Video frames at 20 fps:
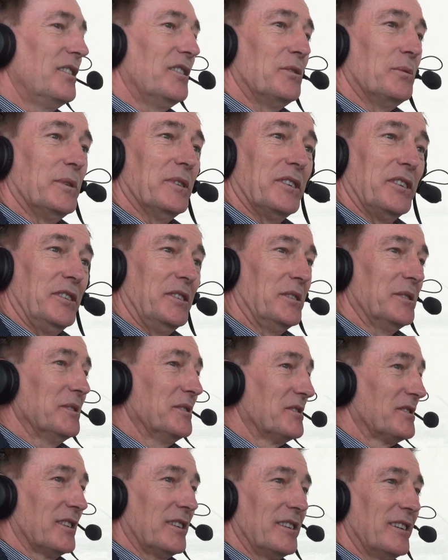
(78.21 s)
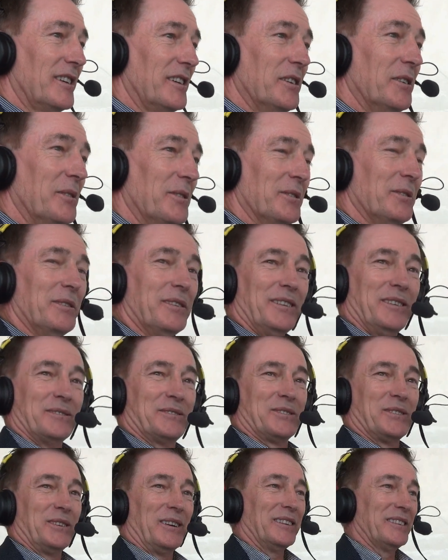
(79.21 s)
And what he is, I, I don't know
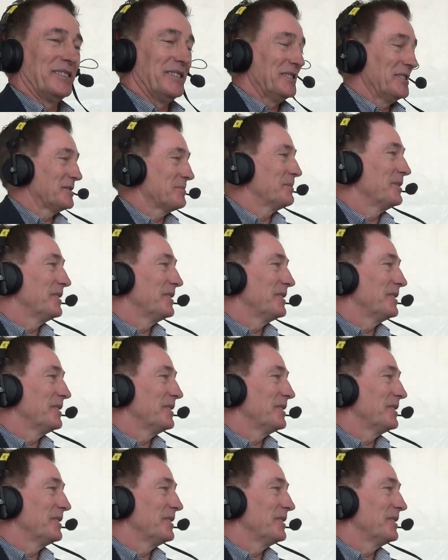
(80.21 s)
how tall he is,